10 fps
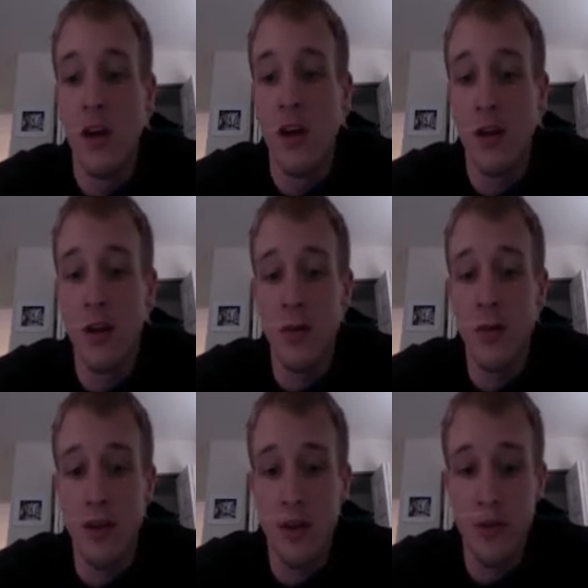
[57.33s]
They're going to be
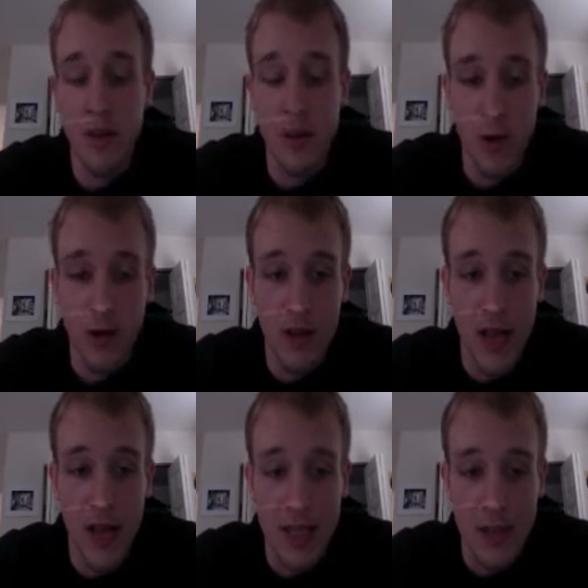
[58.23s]
different than what you did
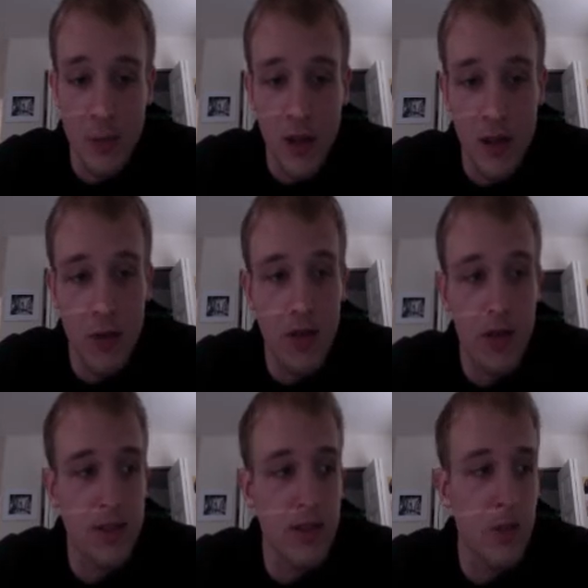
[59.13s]
last week. The only
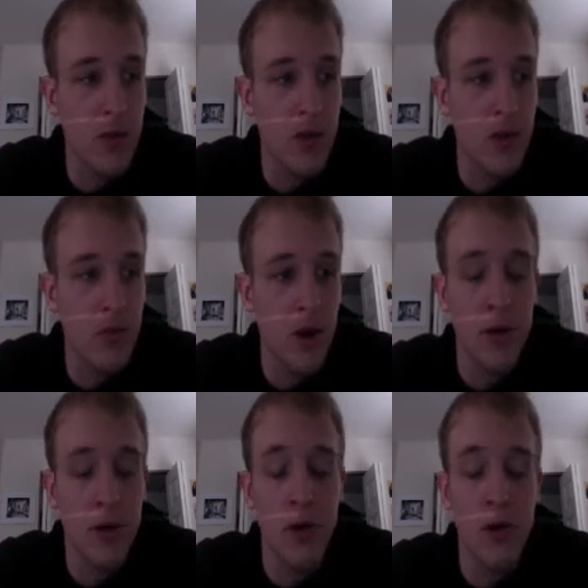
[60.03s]
thing similar, probably
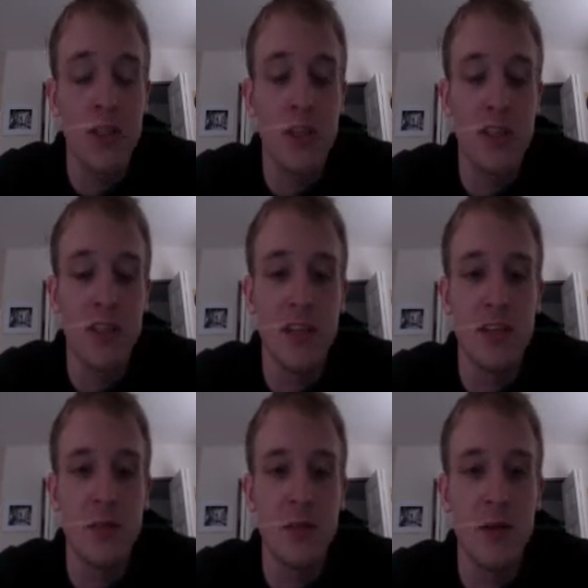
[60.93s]
your protein intake is
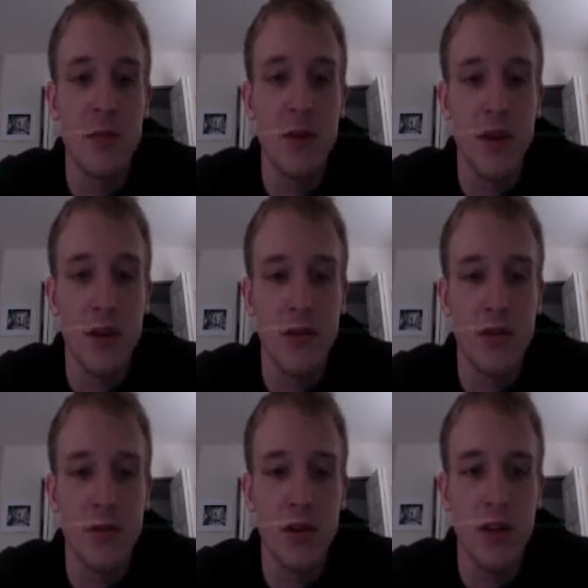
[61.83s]
going to be pretty close
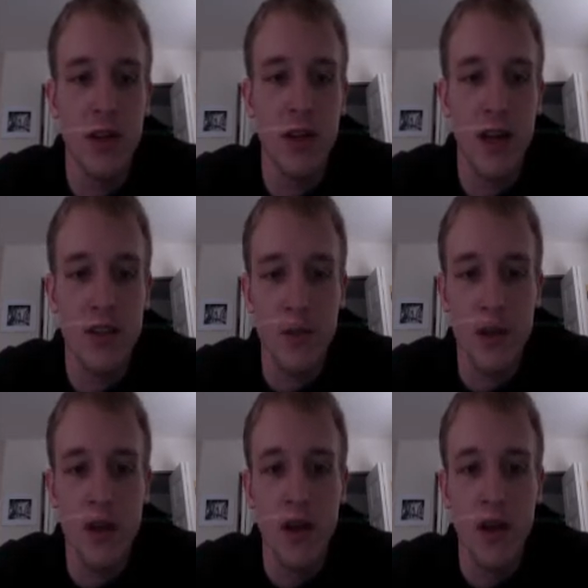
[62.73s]
to what you did last week.